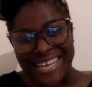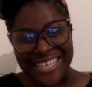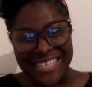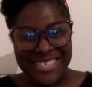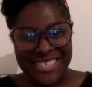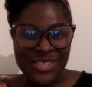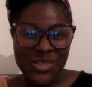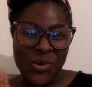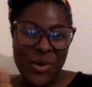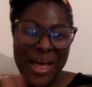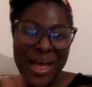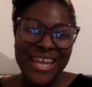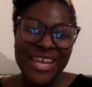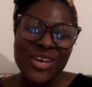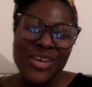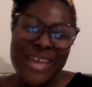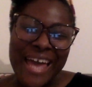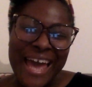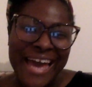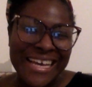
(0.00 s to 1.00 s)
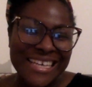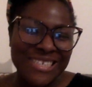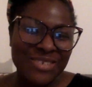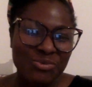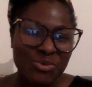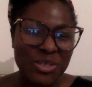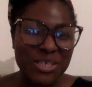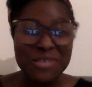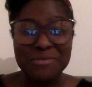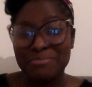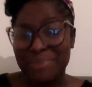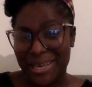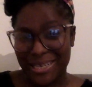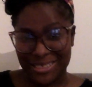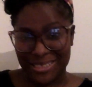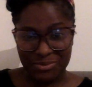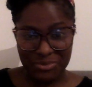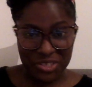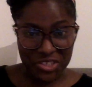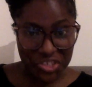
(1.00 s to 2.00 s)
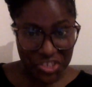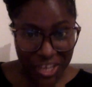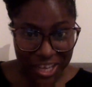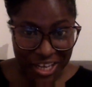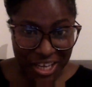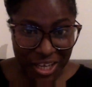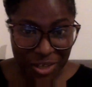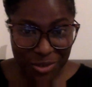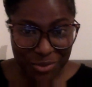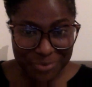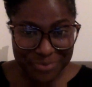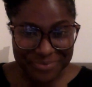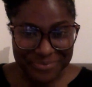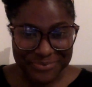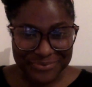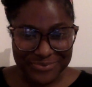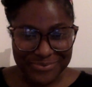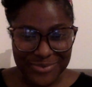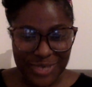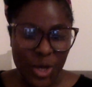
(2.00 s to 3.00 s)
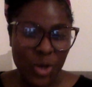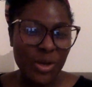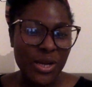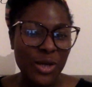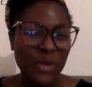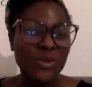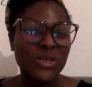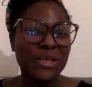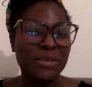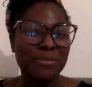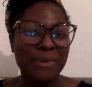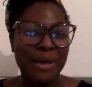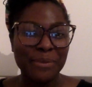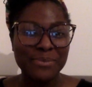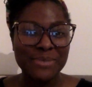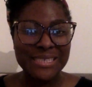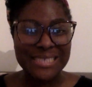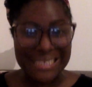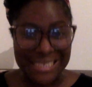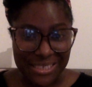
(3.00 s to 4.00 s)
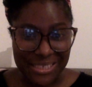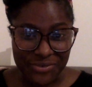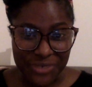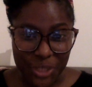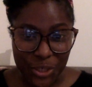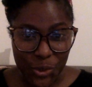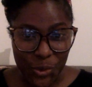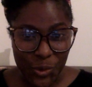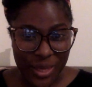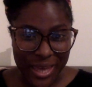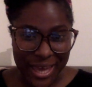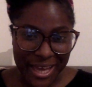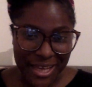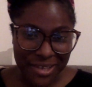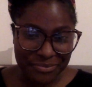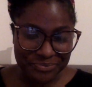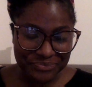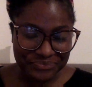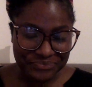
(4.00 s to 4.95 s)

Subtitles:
So hello guys, welcome back to my channel on Akwele Babs TV UK.